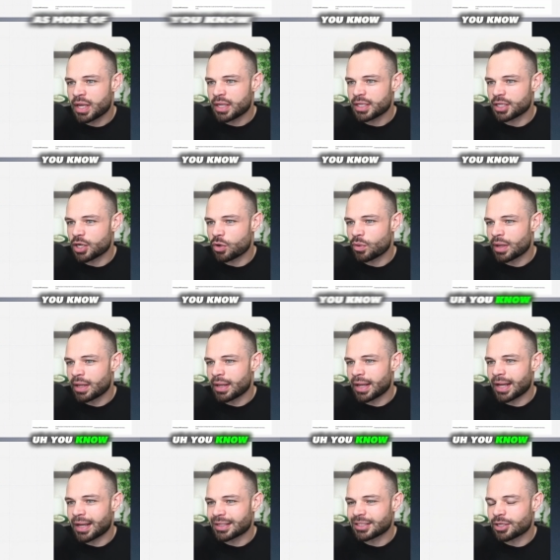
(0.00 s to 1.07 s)
you know,
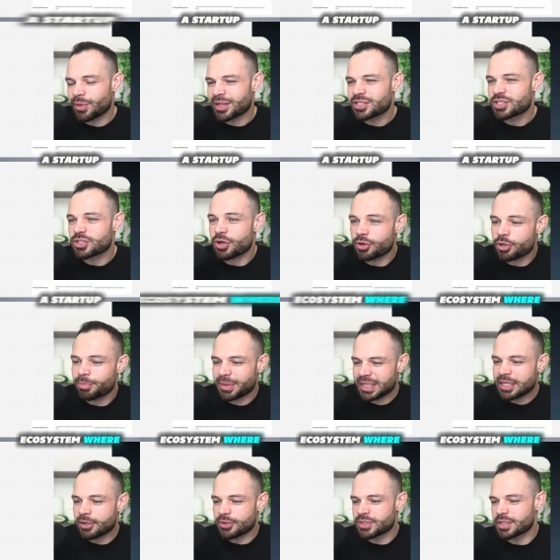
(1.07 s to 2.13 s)
uh, you know, a startup
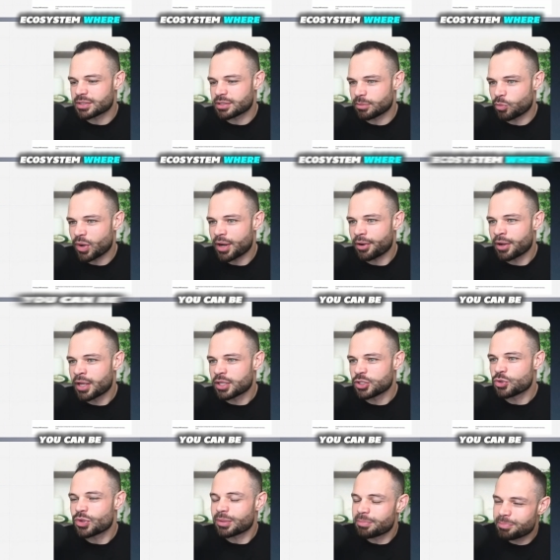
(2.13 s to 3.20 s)
ecosystem where
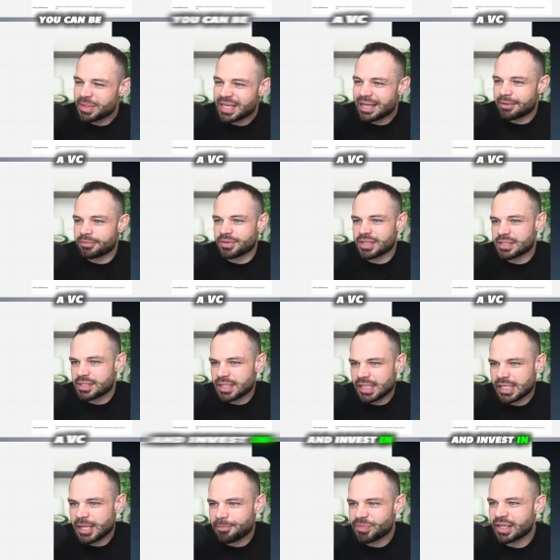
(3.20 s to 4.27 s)
you can be a VC,